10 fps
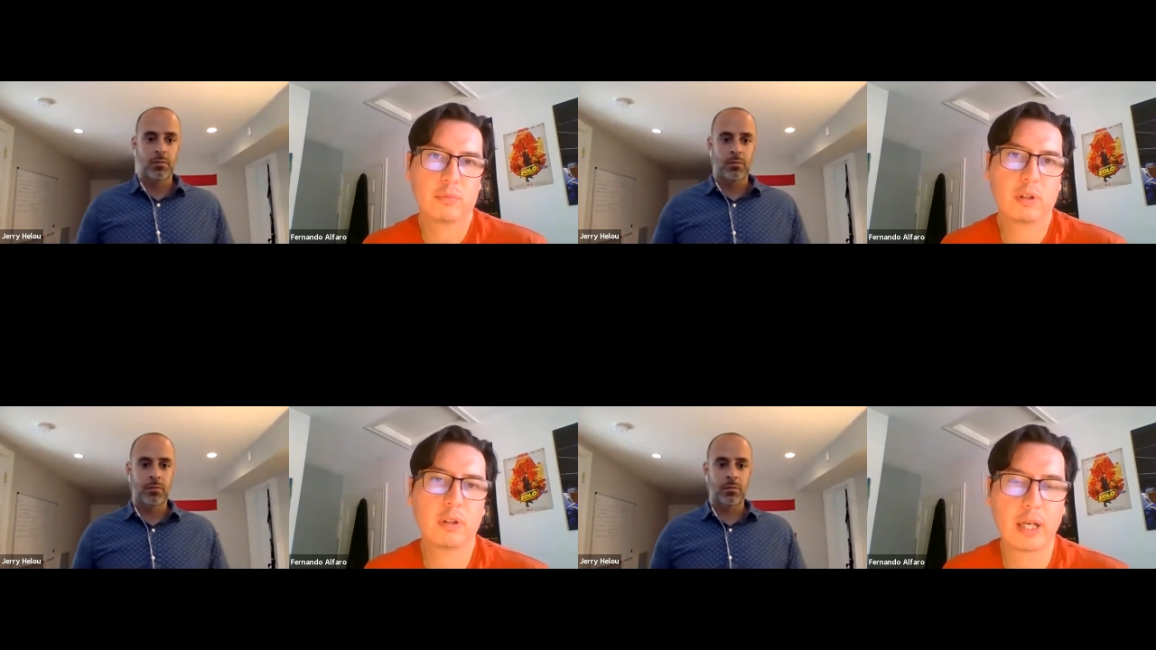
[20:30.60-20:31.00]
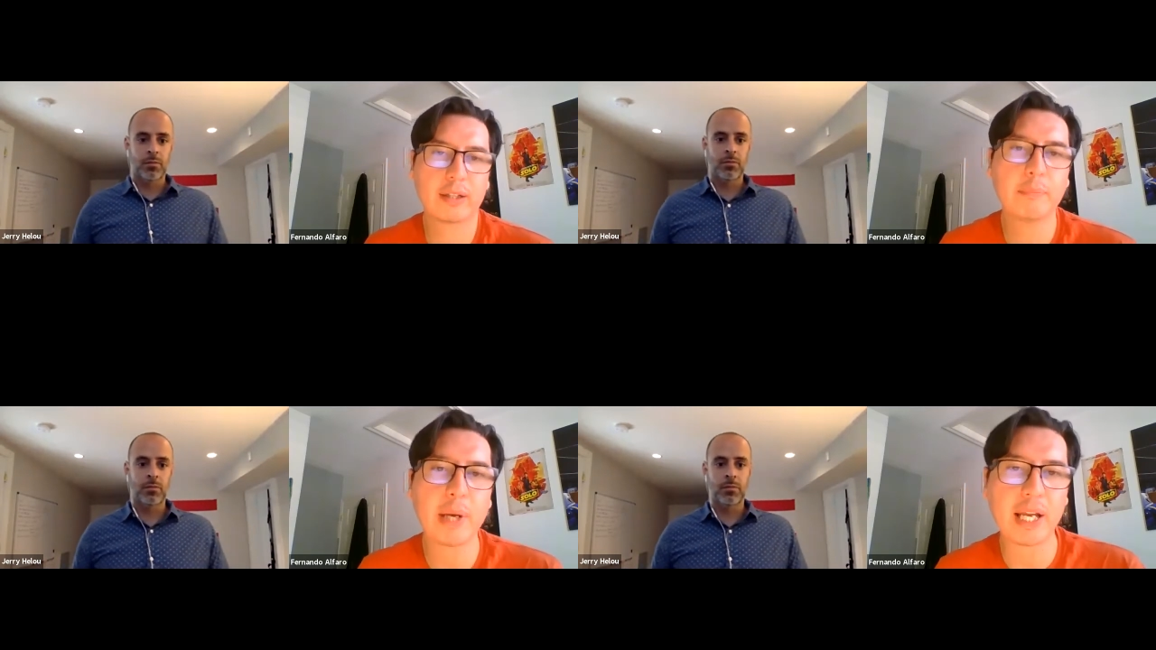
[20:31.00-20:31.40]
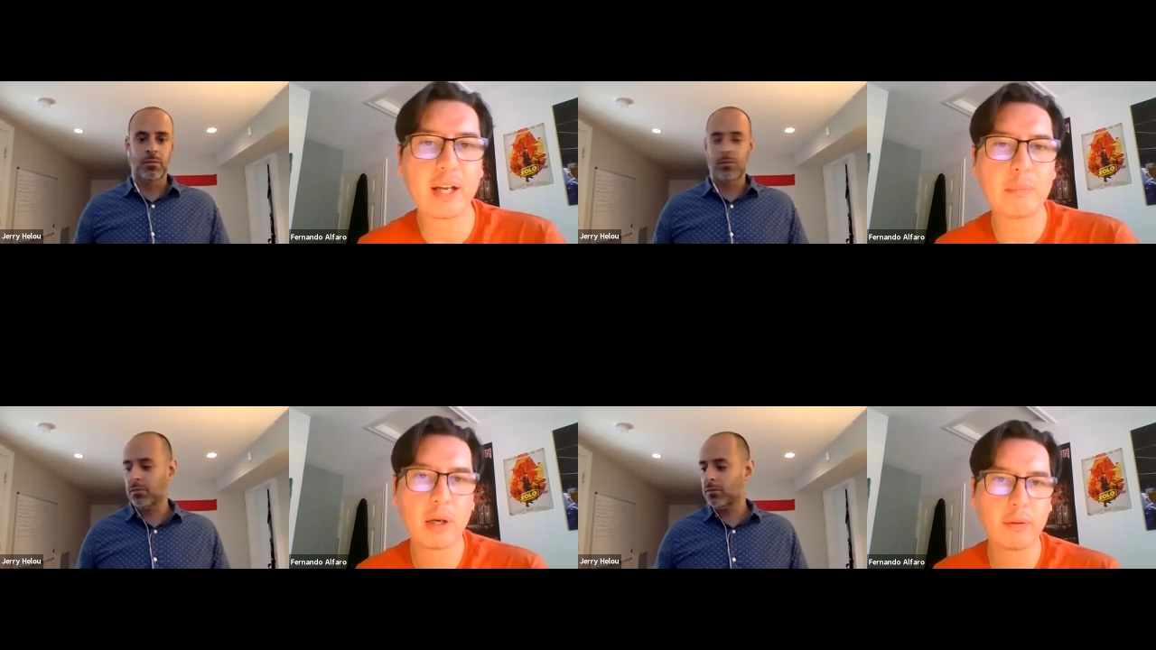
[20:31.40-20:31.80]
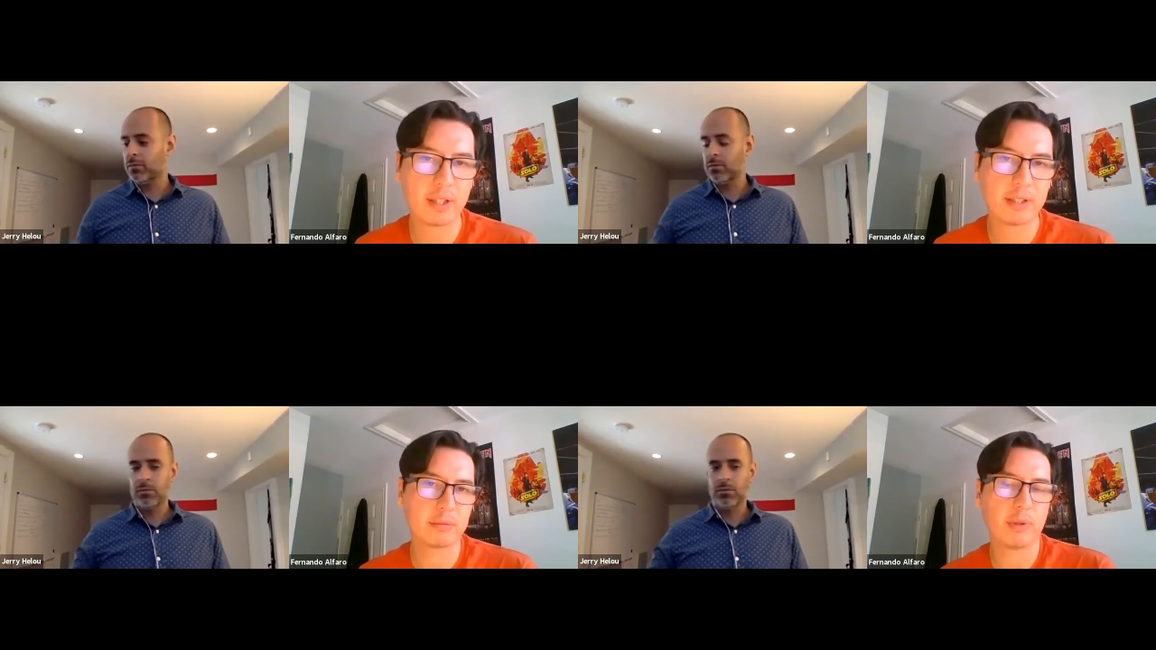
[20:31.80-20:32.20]
Speaker 1: like debating about
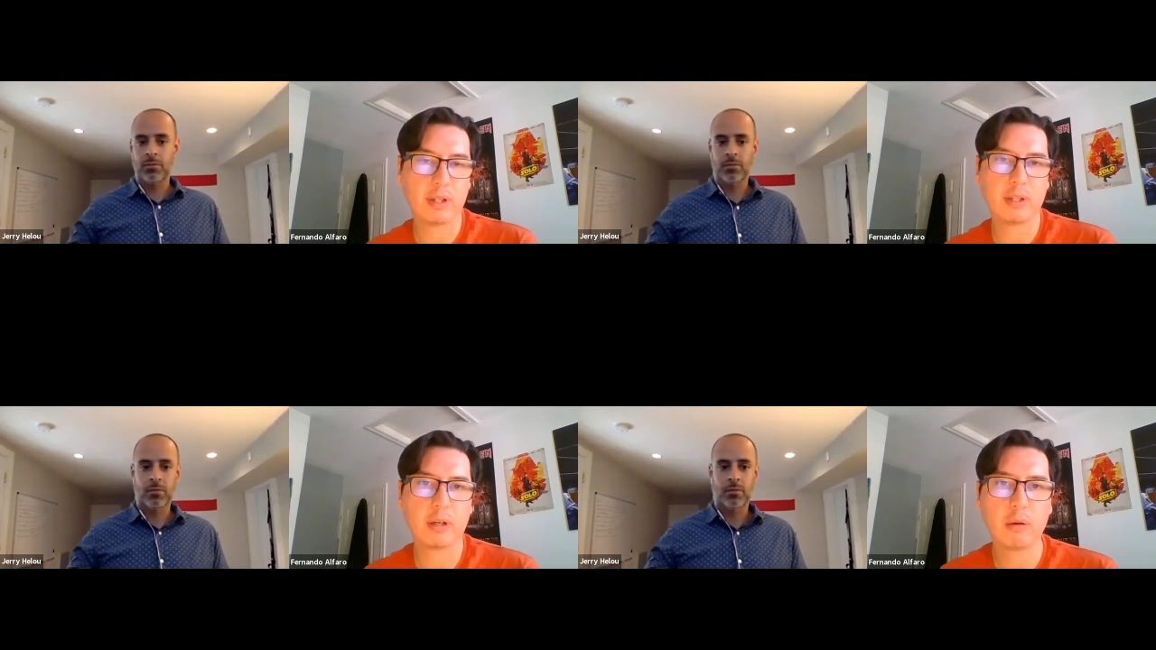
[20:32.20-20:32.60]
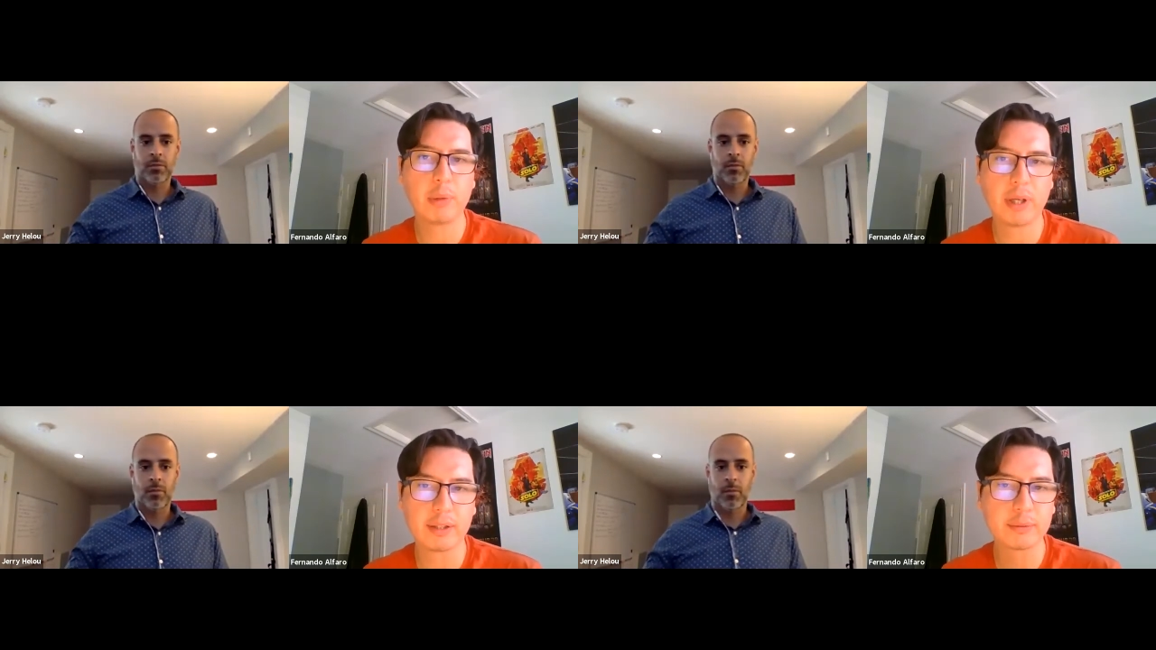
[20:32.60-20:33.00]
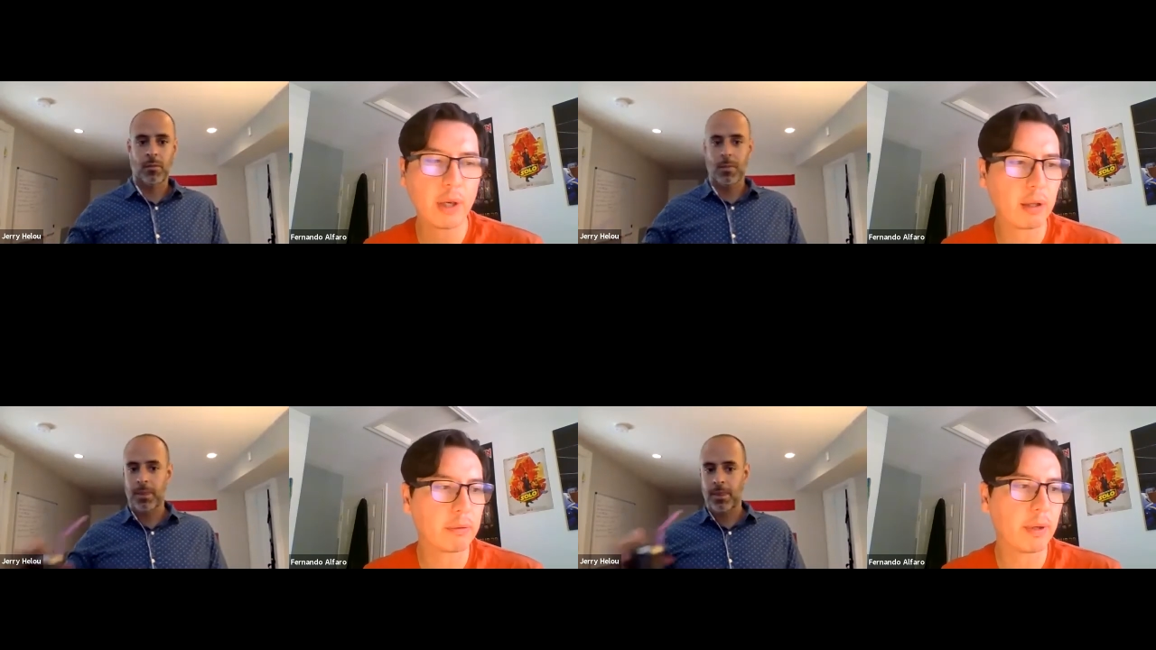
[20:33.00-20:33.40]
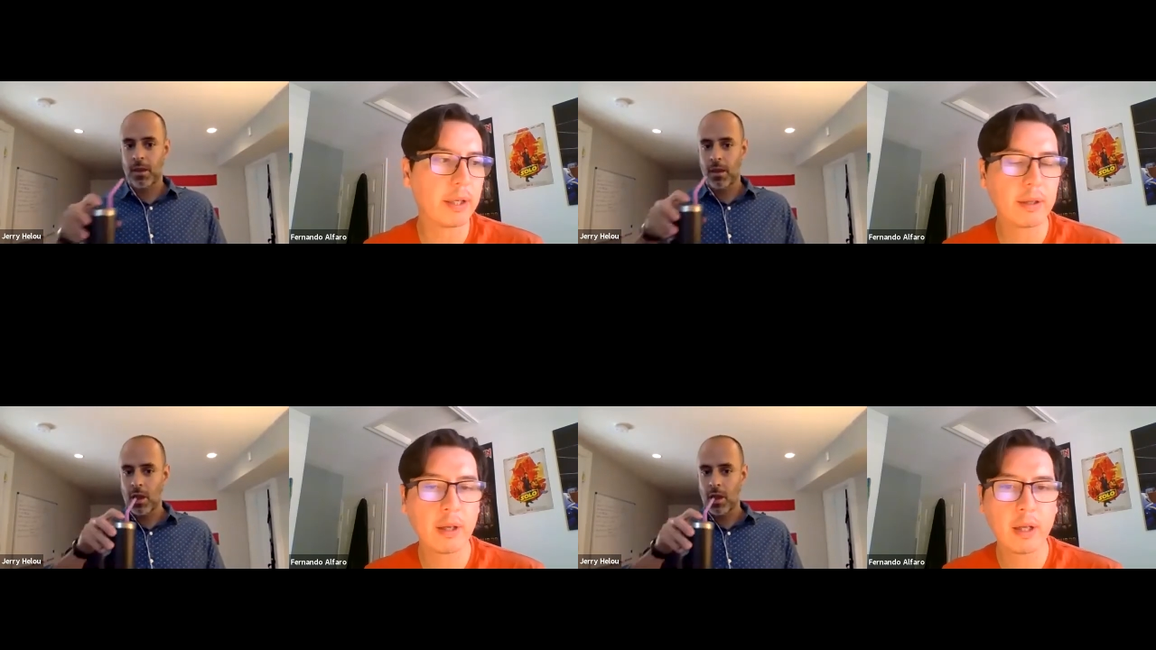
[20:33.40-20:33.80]
this within the company as well, right?